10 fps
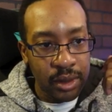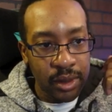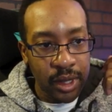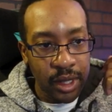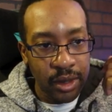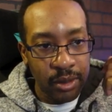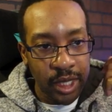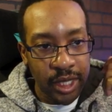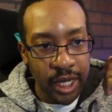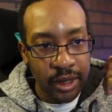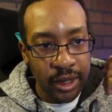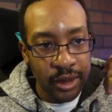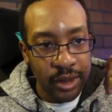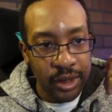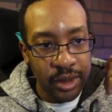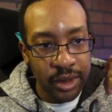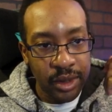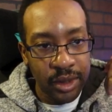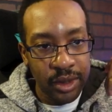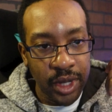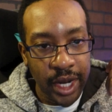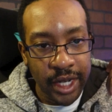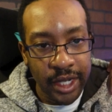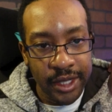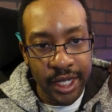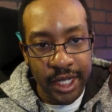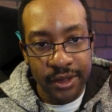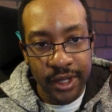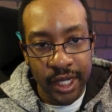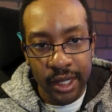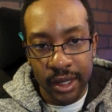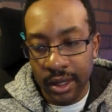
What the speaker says: I'm going to go to my downloads, drag in a CSV.